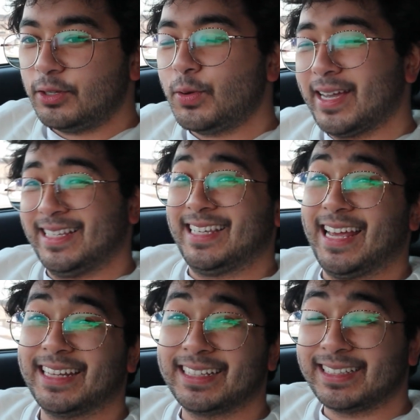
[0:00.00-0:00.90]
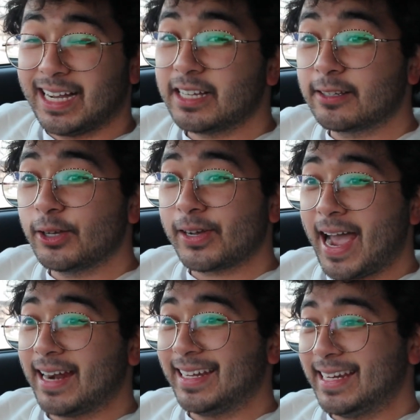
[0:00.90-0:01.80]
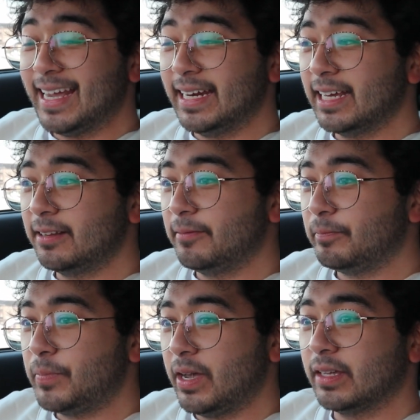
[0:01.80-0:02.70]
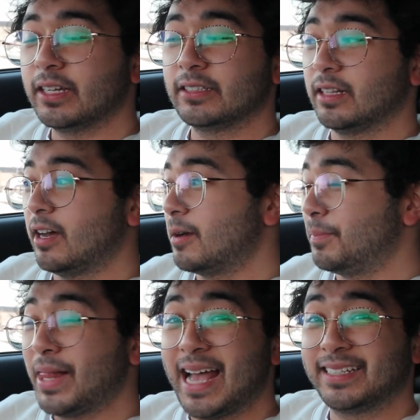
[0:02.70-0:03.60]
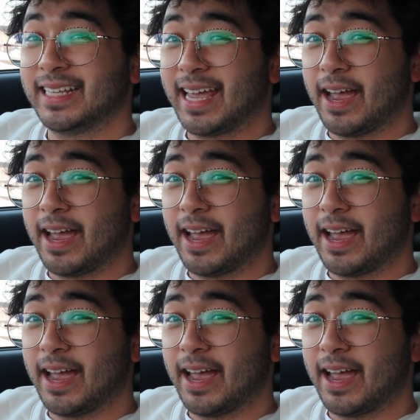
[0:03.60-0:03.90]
you can say it does look kind of dated because there's a lot of plastic